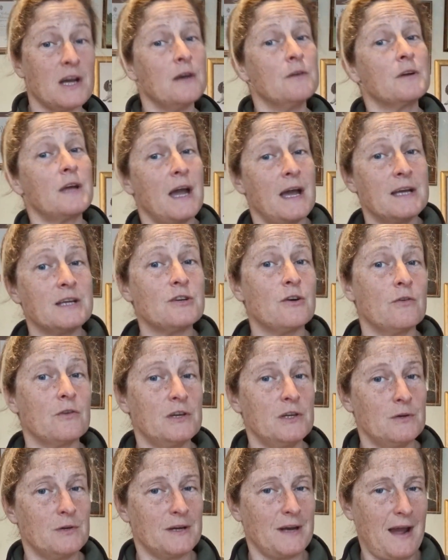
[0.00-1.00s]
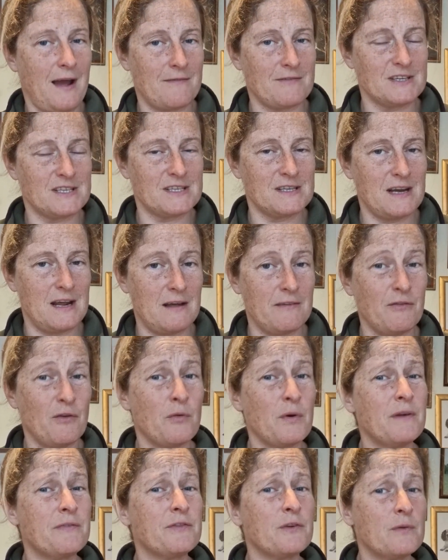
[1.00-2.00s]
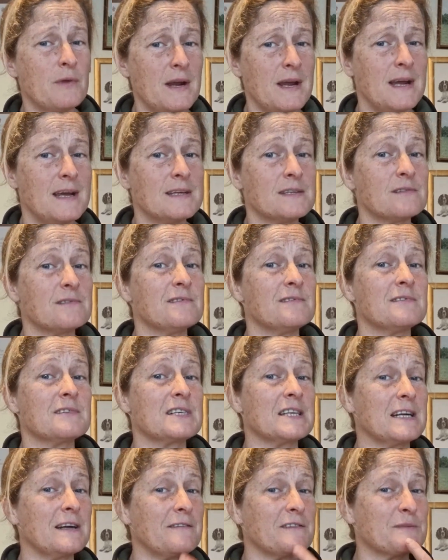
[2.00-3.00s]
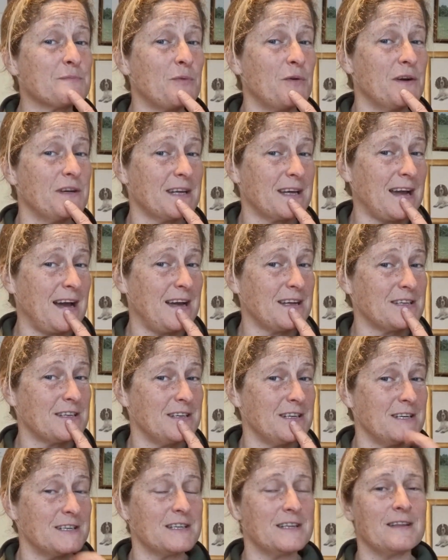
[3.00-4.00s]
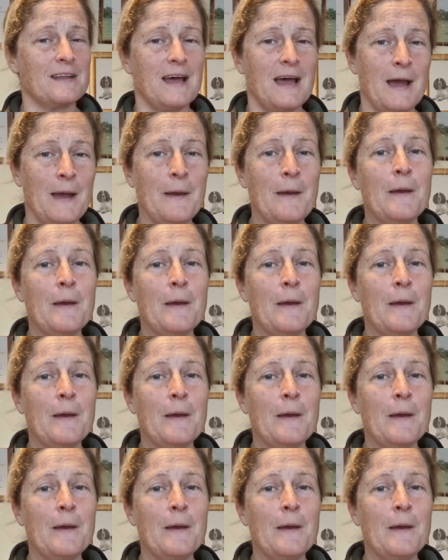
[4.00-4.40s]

Okay dog, you can have a sniff. Or if there is, oh dear, I've spotted a cat turd in there,